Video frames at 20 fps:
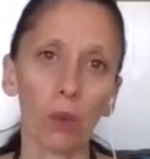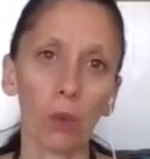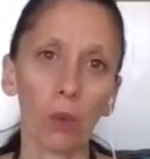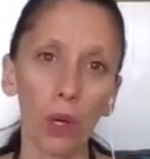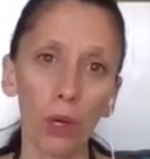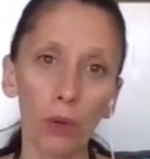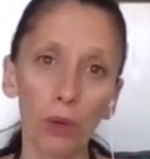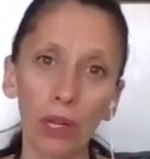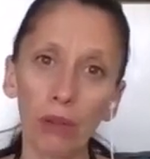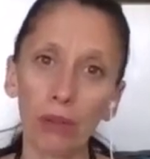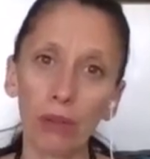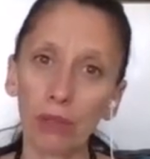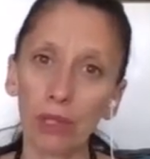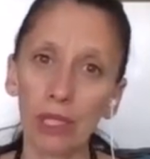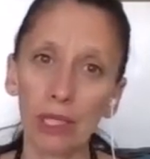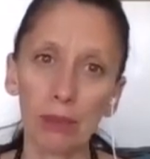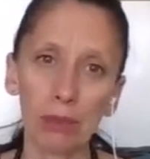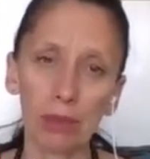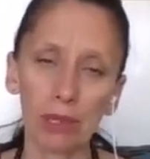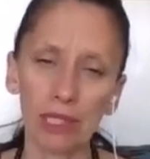What do I
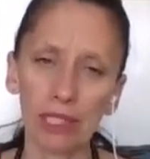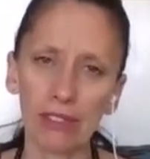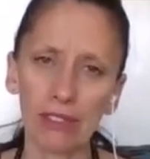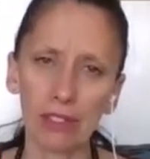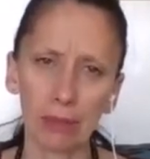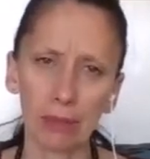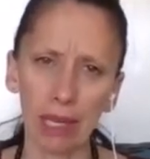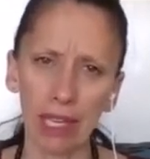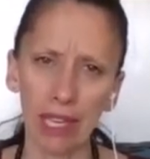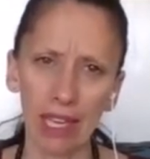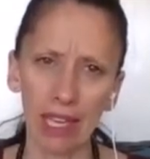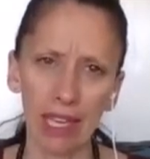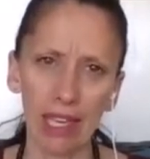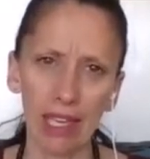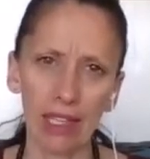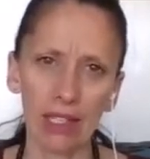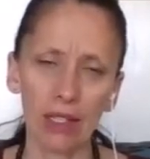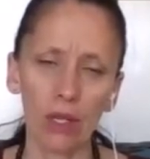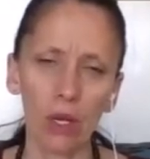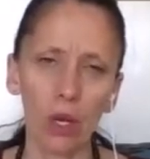really believe in my
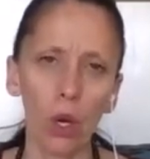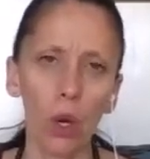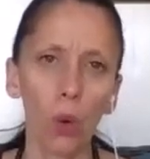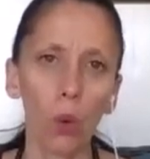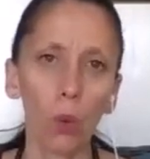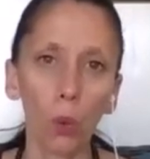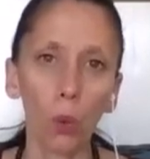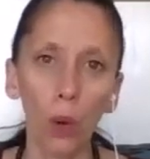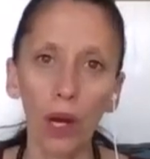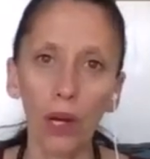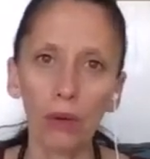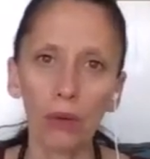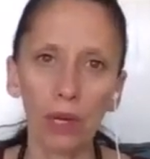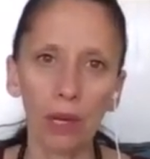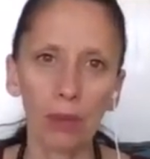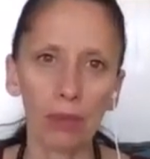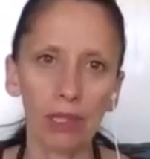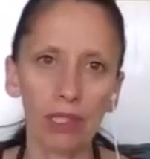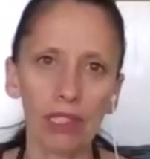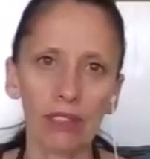head? Where do I
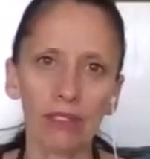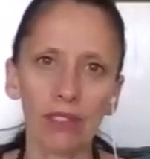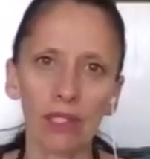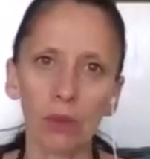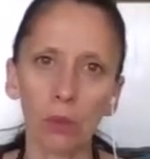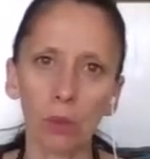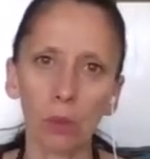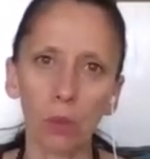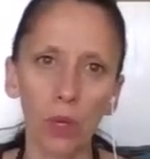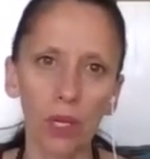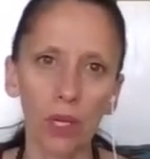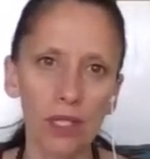believe it? What's